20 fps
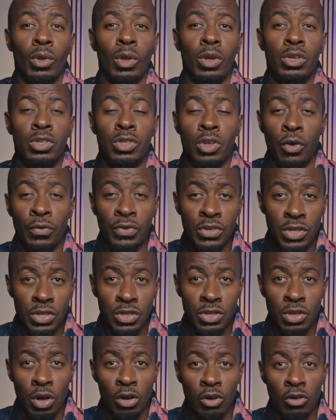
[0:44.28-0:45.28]
So obviously
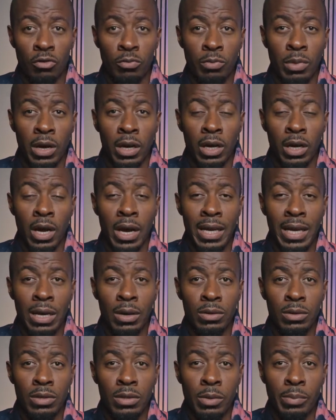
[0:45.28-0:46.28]
start off by cutting
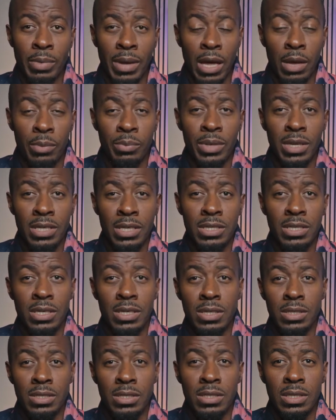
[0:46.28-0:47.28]
out the pattern
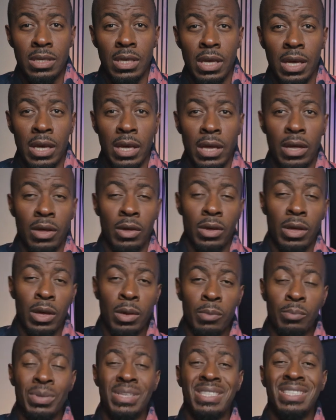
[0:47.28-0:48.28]
pieces.
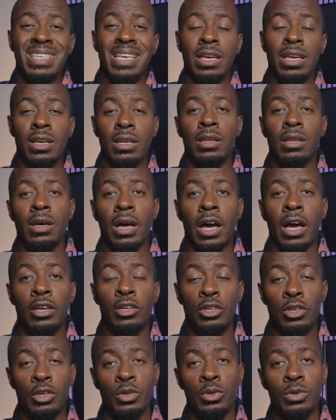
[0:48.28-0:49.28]
In particular, I
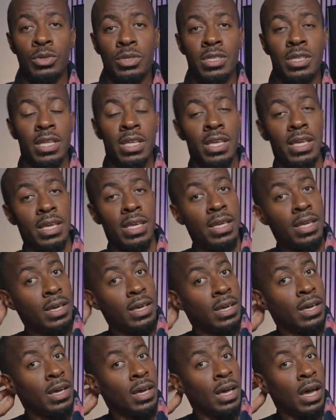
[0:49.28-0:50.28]
used the
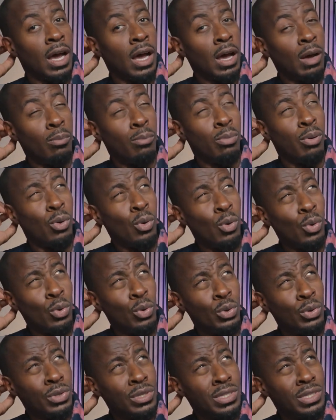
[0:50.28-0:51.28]

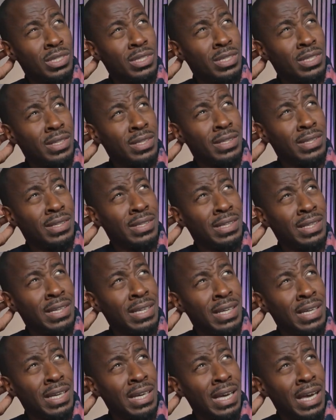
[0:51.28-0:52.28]
paws,
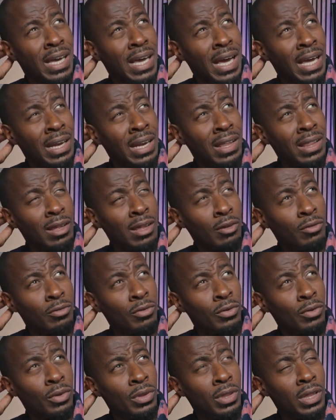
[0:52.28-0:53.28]
and I think
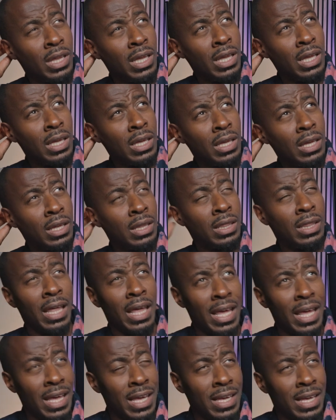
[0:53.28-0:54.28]
for the
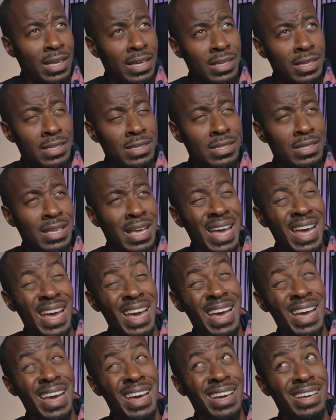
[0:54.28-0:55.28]
ears,
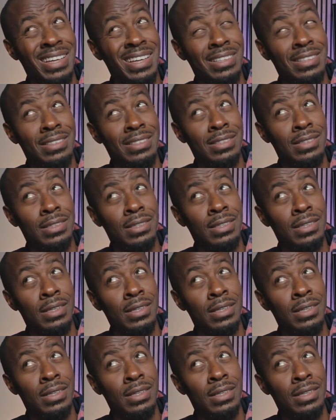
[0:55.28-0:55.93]
and